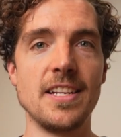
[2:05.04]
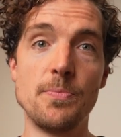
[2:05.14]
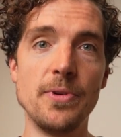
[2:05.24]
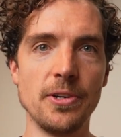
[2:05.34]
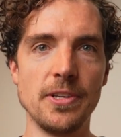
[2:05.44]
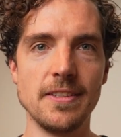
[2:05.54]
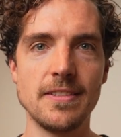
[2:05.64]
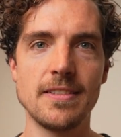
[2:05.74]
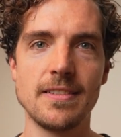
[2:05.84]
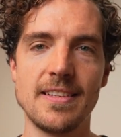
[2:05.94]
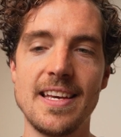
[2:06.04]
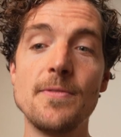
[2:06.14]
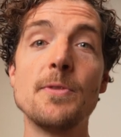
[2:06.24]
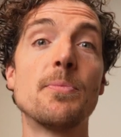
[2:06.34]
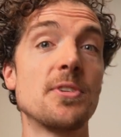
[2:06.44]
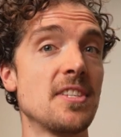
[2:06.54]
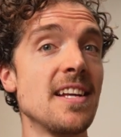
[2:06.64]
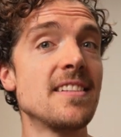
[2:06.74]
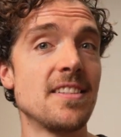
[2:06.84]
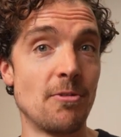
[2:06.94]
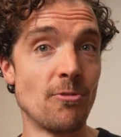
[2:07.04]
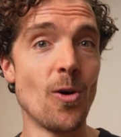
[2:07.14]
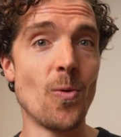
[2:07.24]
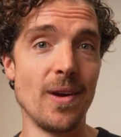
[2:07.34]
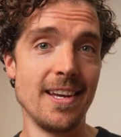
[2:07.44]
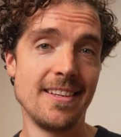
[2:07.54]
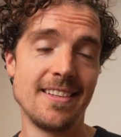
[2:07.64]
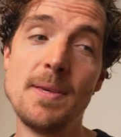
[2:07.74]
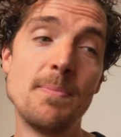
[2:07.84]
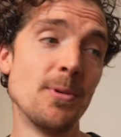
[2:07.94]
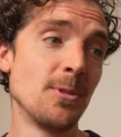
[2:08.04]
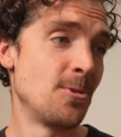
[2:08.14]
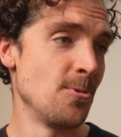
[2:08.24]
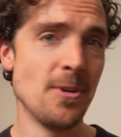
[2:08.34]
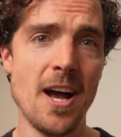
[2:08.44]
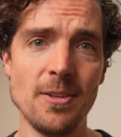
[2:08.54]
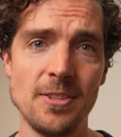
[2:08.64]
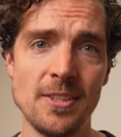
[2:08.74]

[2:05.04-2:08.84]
is brilliant, if you present it the wrong way, people tune out.